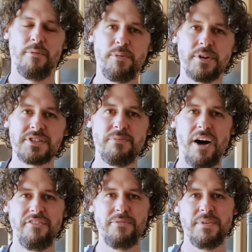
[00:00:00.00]
gonna put on some
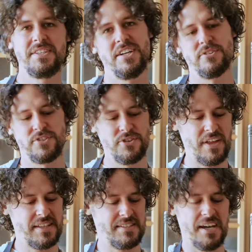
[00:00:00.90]
oven mitts here so
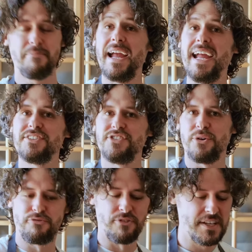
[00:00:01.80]
that my hands don't
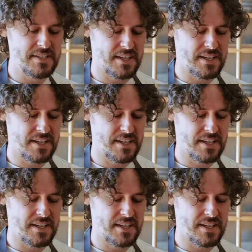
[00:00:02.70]
freeze.